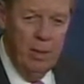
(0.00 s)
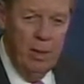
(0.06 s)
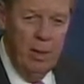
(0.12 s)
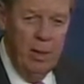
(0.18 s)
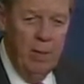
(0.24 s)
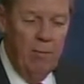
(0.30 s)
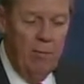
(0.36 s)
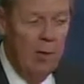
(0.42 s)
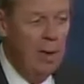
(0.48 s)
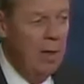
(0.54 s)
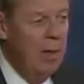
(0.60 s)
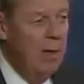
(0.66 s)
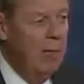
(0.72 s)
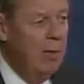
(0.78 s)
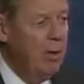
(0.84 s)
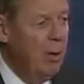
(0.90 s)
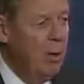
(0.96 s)
and if they
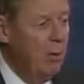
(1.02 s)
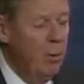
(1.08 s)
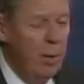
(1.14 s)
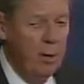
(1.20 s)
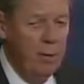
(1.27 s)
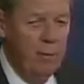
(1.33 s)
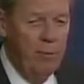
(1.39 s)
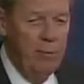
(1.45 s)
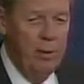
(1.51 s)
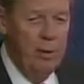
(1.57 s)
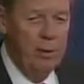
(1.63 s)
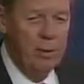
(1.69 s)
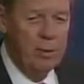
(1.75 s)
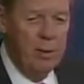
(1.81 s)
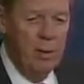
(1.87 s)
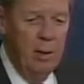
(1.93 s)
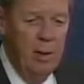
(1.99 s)
leave and go to other
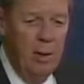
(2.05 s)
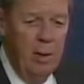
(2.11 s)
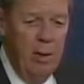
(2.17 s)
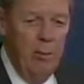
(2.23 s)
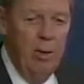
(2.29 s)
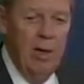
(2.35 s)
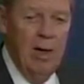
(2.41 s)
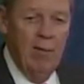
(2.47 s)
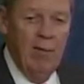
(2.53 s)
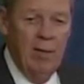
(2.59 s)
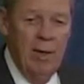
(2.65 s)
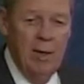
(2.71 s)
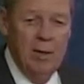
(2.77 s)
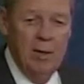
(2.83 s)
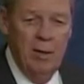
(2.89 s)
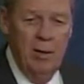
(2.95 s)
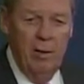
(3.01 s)
fields, then we have
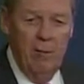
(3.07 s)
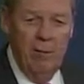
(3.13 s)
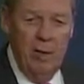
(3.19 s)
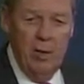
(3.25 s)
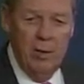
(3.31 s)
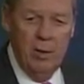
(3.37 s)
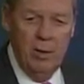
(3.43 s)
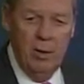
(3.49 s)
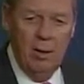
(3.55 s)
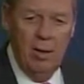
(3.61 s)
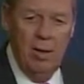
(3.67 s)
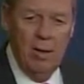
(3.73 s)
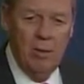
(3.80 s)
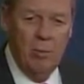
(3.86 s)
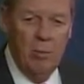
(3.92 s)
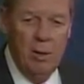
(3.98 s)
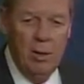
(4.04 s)
less innovation,
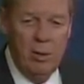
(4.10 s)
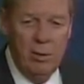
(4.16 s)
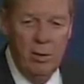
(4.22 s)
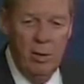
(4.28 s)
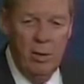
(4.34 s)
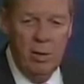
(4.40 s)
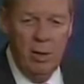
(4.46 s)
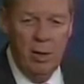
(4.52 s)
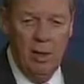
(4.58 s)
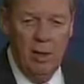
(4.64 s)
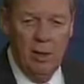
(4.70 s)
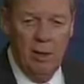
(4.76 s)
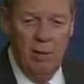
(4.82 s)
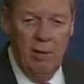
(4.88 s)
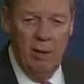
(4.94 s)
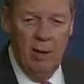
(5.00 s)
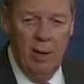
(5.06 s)
less research, and less
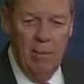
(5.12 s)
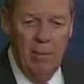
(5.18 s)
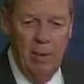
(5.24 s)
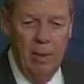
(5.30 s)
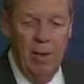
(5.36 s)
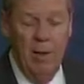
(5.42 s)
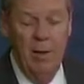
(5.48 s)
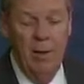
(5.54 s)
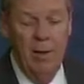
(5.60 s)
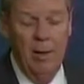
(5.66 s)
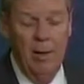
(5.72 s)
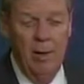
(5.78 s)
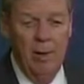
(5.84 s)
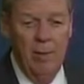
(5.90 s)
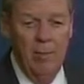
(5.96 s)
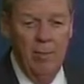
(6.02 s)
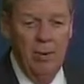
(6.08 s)
development, and in the
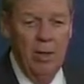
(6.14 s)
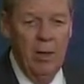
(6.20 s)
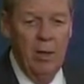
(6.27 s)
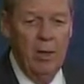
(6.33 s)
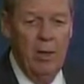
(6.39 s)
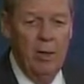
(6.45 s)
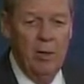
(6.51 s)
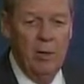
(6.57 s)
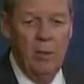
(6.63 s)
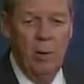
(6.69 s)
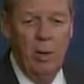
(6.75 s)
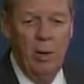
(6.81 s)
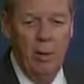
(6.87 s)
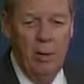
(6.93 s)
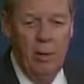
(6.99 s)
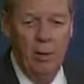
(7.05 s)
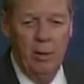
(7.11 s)
end, less
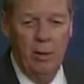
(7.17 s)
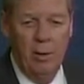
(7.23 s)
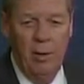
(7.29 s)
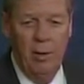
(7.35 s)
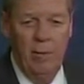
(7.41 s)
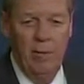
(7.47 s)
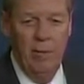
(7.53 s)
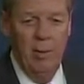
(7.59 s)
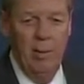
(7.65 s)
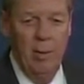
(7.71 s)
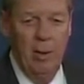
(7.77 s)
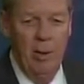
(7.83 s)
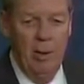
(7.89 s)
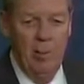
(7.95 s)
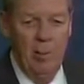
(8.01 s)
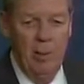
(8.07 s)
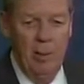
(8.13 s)
quality health care for the
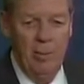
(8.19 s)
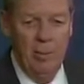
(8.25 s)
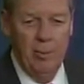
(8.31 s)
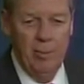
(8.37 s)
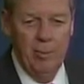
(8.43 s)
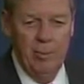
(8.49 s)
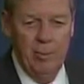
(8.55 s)
American people.